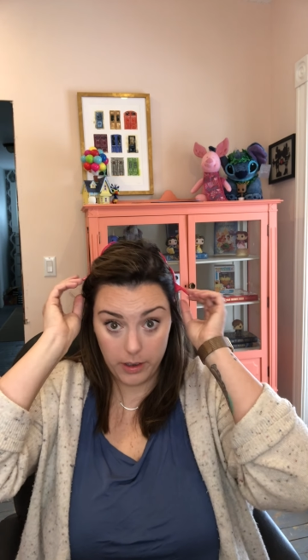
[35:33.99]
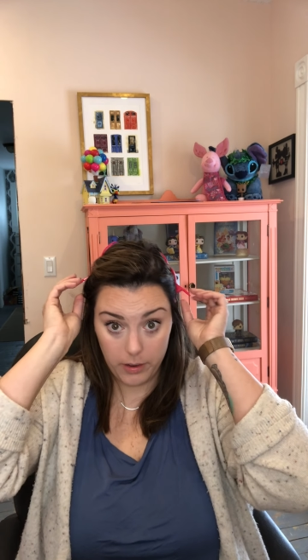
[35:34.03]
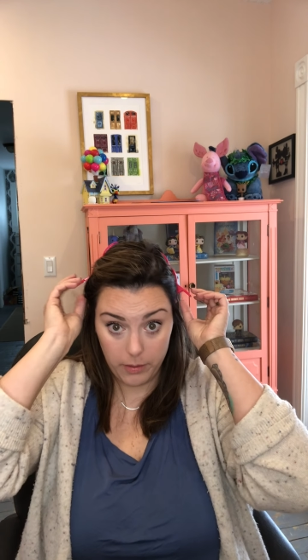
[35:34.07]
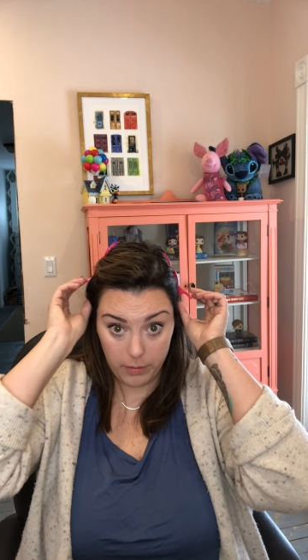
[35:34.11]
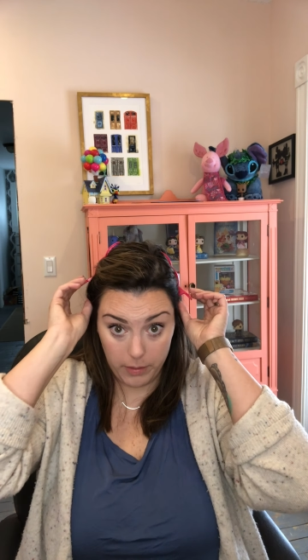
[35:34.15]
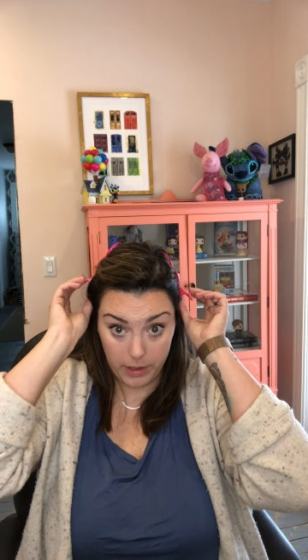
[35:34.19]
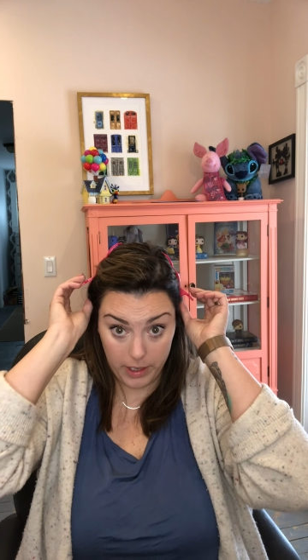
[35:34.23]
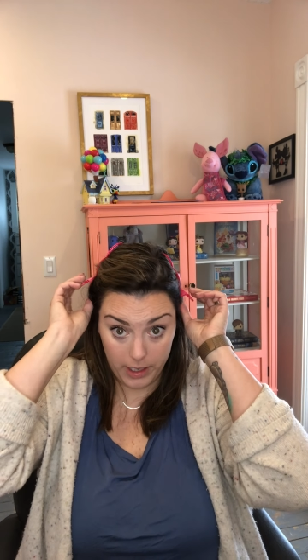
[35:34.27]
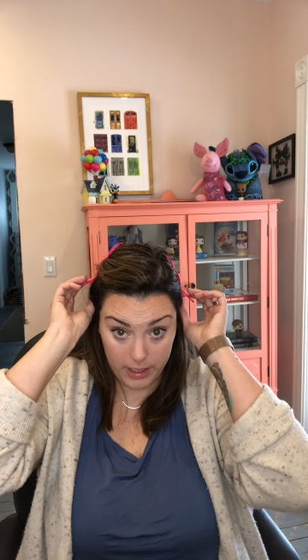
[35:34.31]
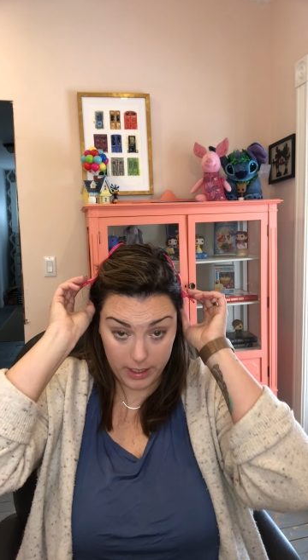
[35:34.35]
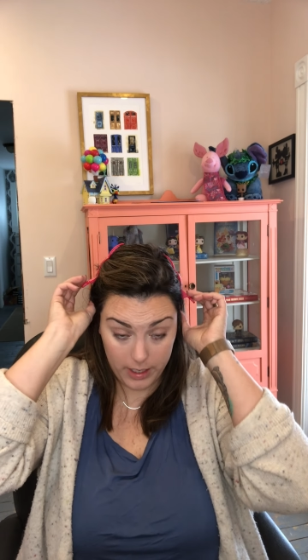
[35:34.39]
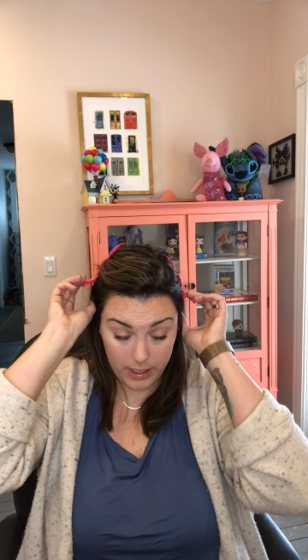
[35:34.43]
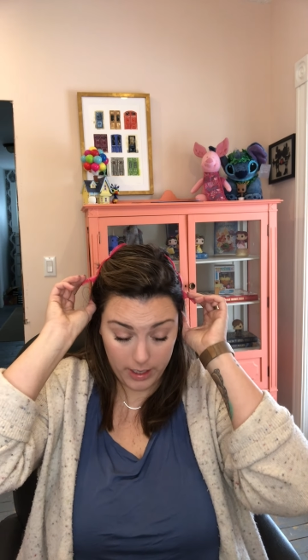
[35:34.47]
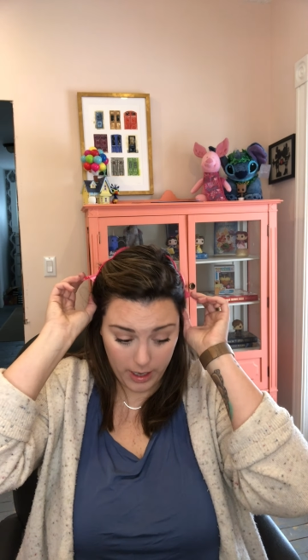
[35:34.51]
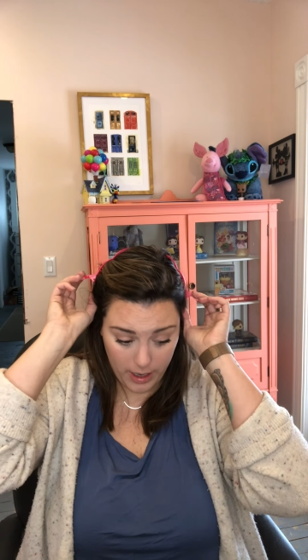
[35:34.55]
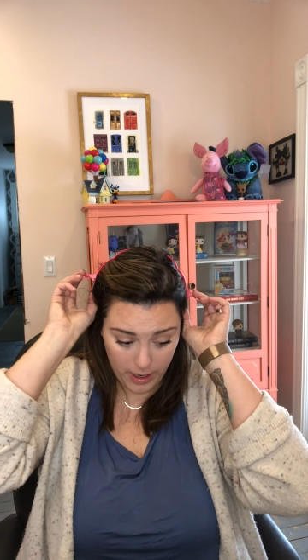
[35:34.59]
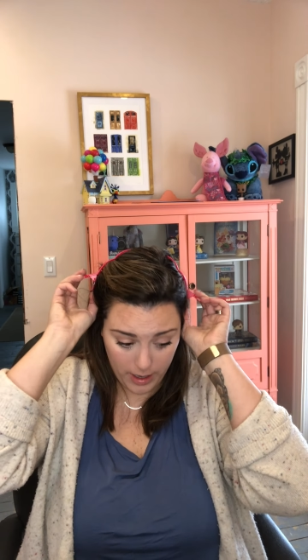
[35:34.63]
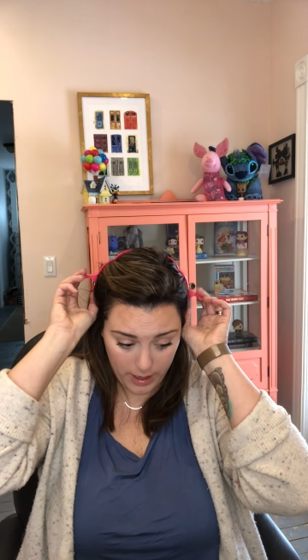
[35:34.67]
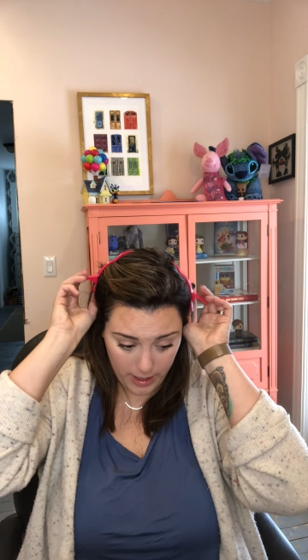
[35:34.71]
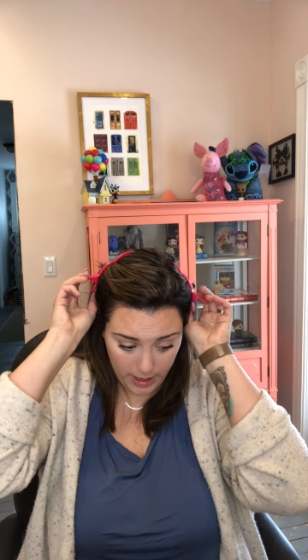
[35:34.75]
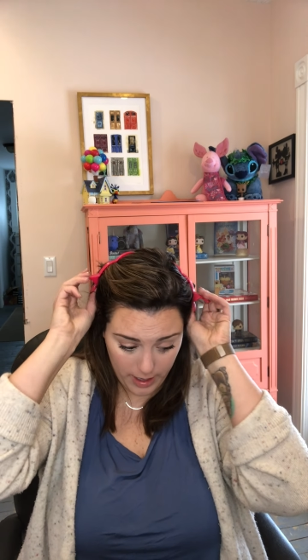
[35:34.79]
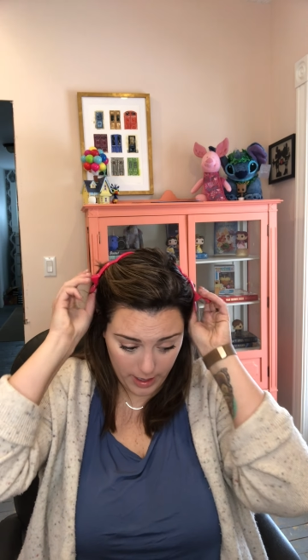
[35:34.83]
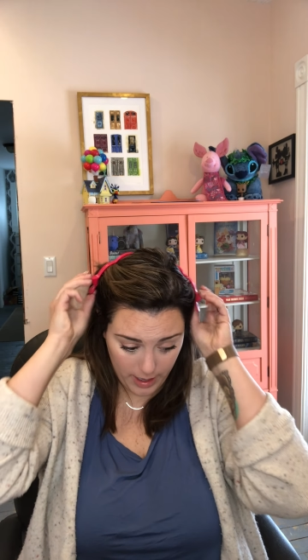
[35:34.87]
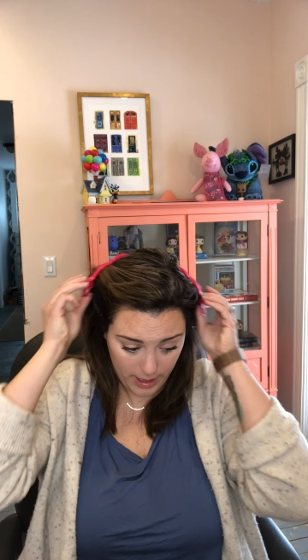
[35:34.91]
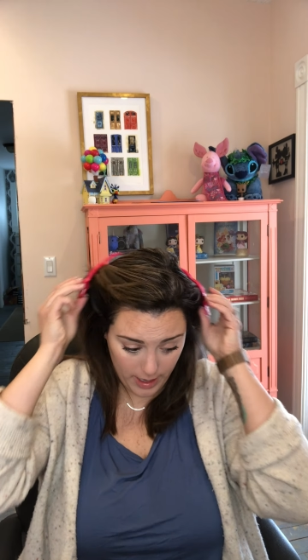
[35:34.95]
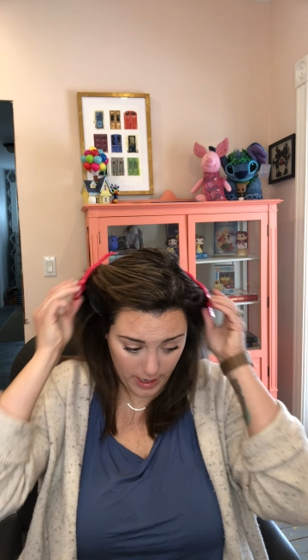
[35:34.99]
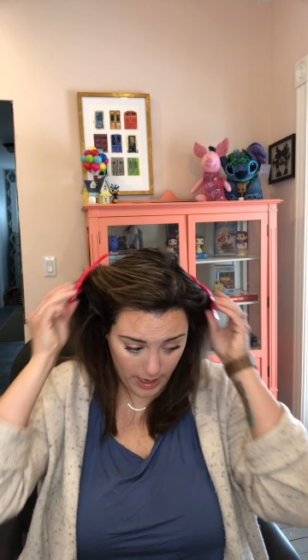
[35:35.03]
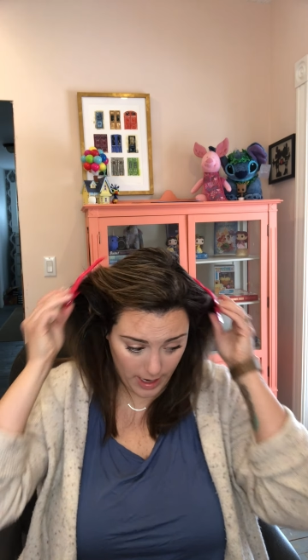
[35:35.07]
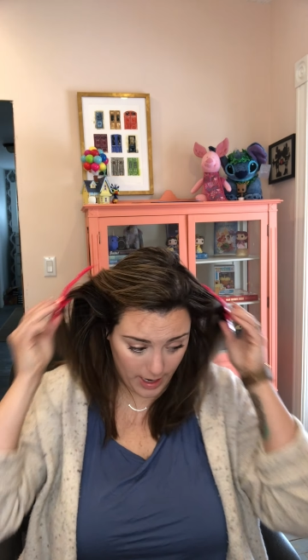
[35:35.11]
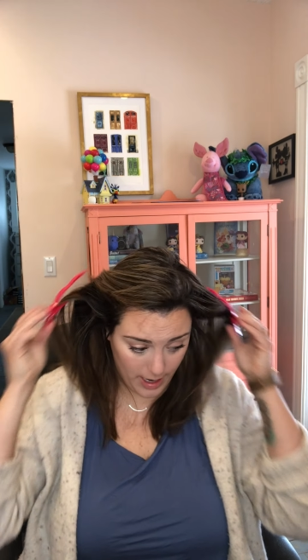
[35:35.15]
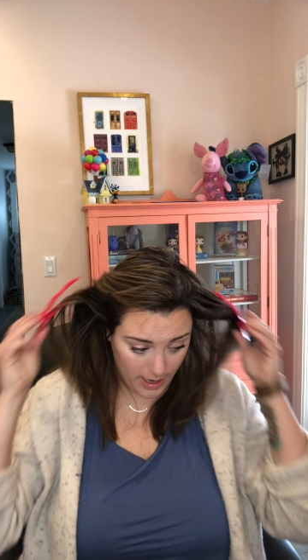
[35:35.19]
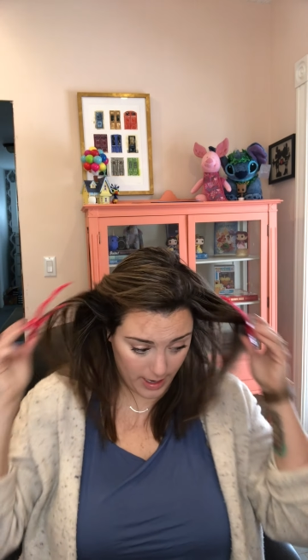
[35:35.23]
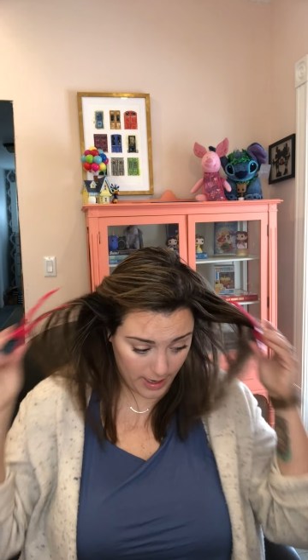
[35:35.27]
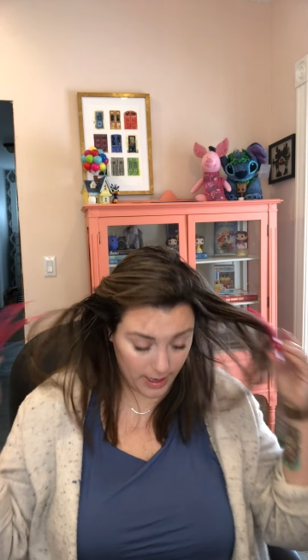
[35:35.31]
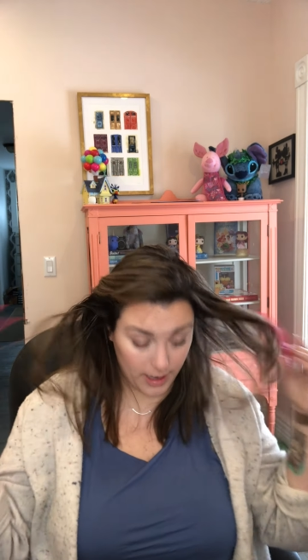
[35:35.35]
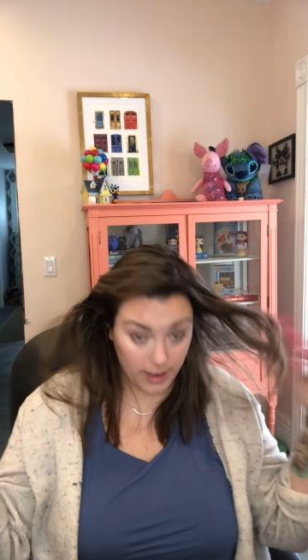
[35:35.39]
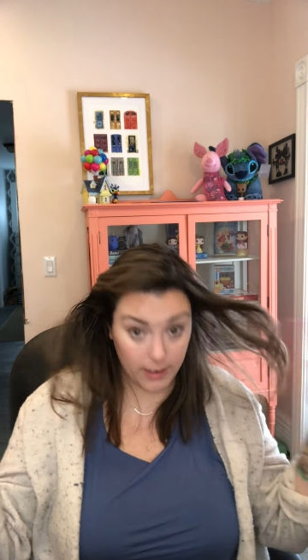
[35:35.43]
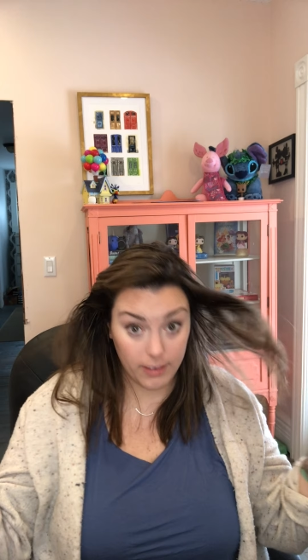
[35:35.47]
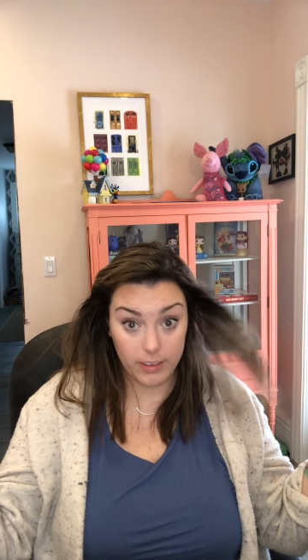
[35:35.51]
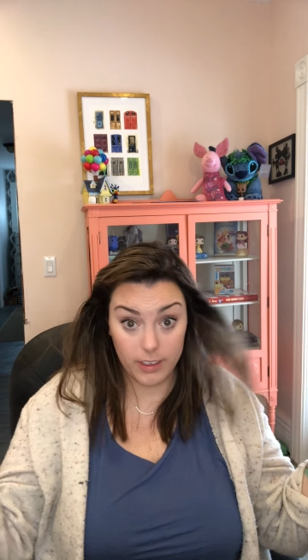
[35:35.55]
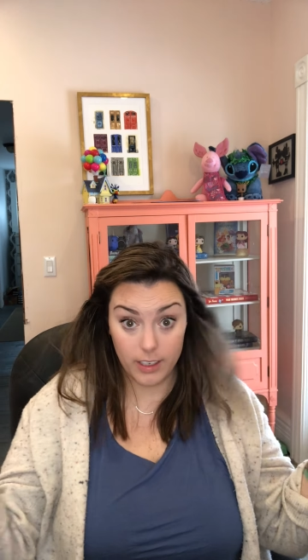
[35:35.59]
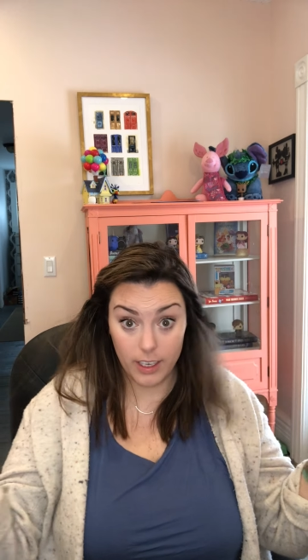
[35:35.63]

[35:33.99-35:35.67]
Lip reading: we start and end.